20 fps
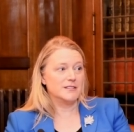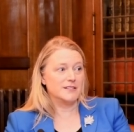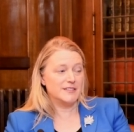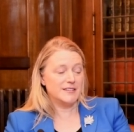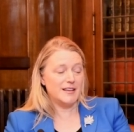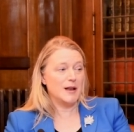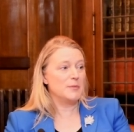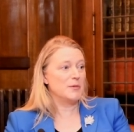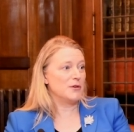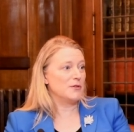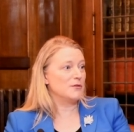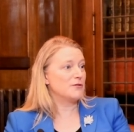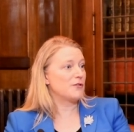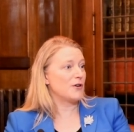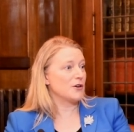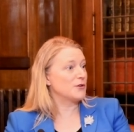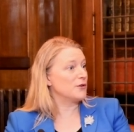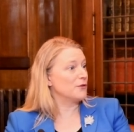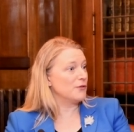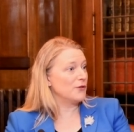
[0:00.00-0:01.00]
tellement
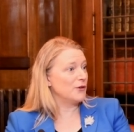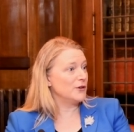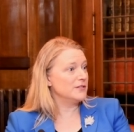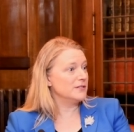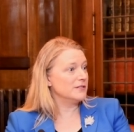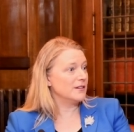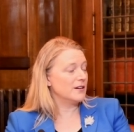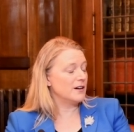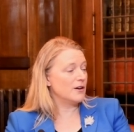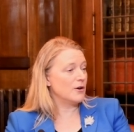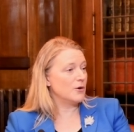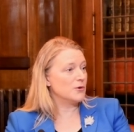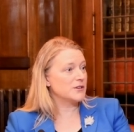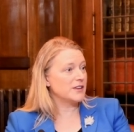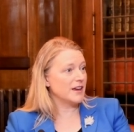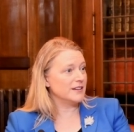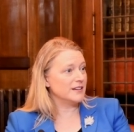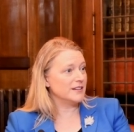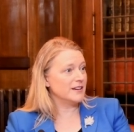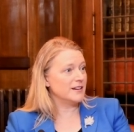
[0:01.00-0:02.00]
francophones uh, au
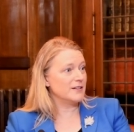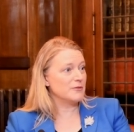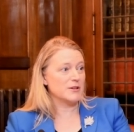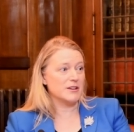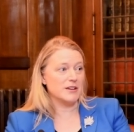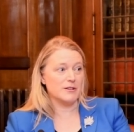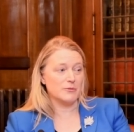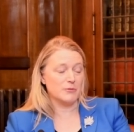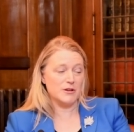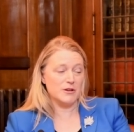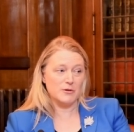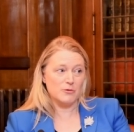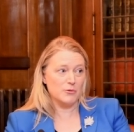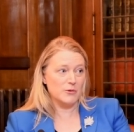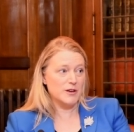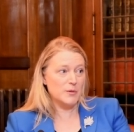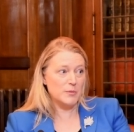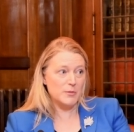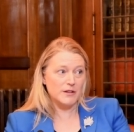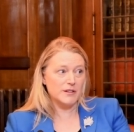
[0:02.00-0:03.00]
Canada. We we
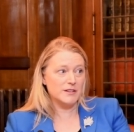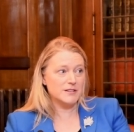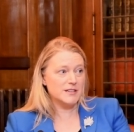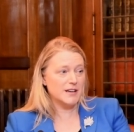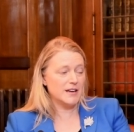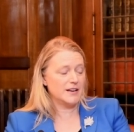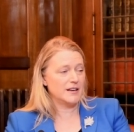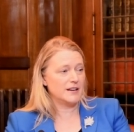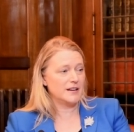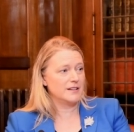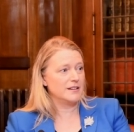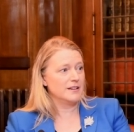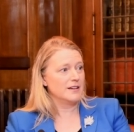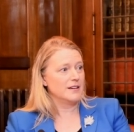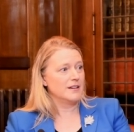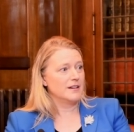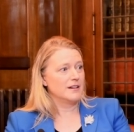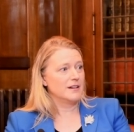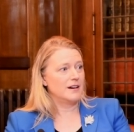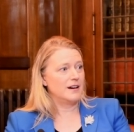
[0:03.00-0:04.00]
rehabilitated.
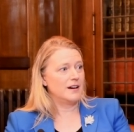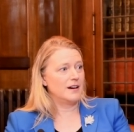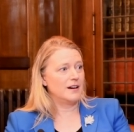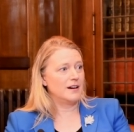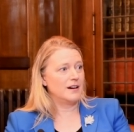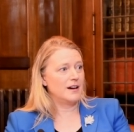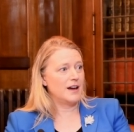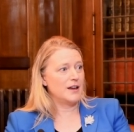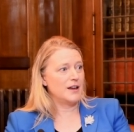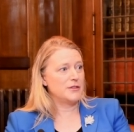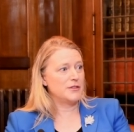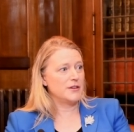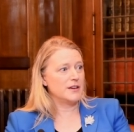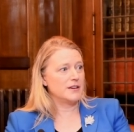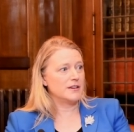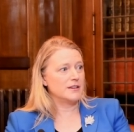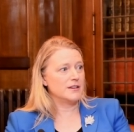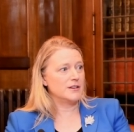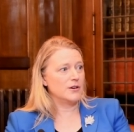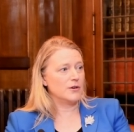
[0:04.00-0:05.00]
Uh, I
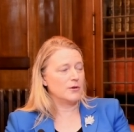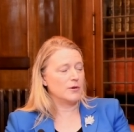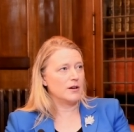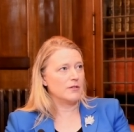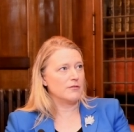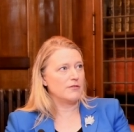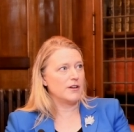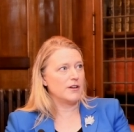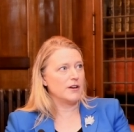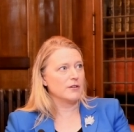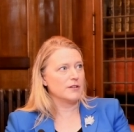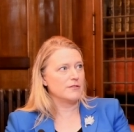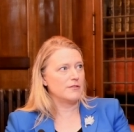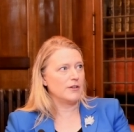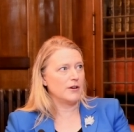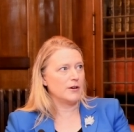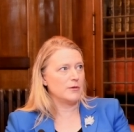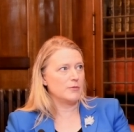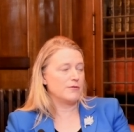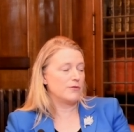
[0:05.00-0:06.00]
think you know a very,
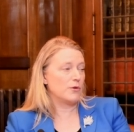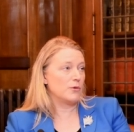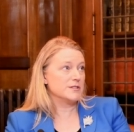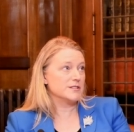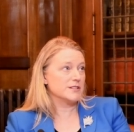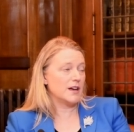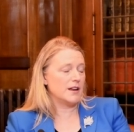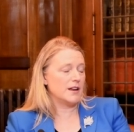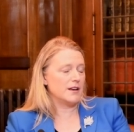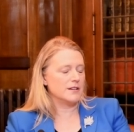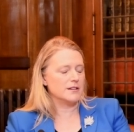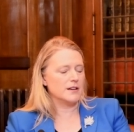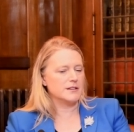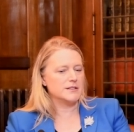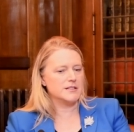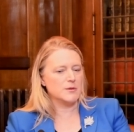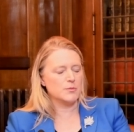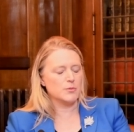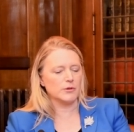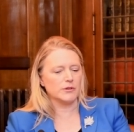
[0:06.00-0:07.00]
very we've always had a, a
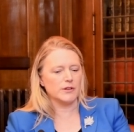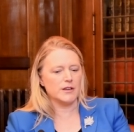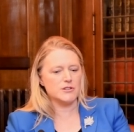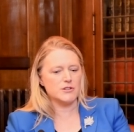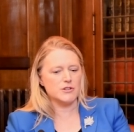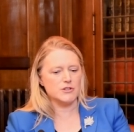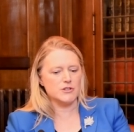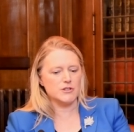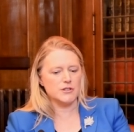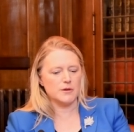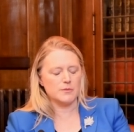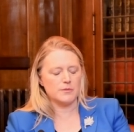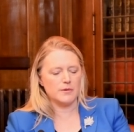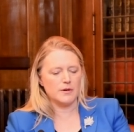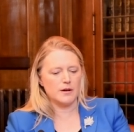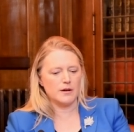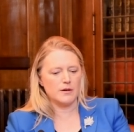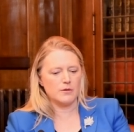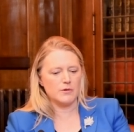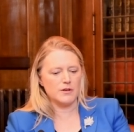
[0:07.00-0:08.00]
deep relationship
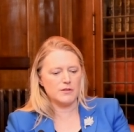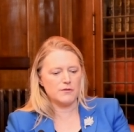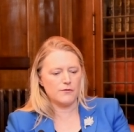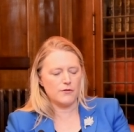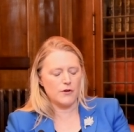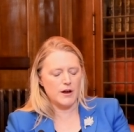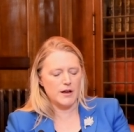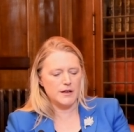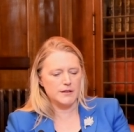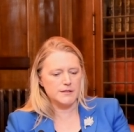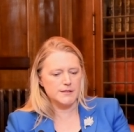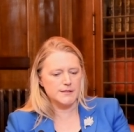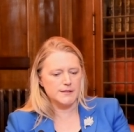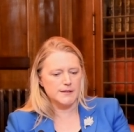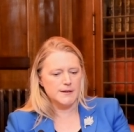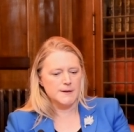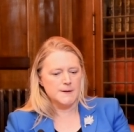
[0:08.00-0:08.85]
uh, with France,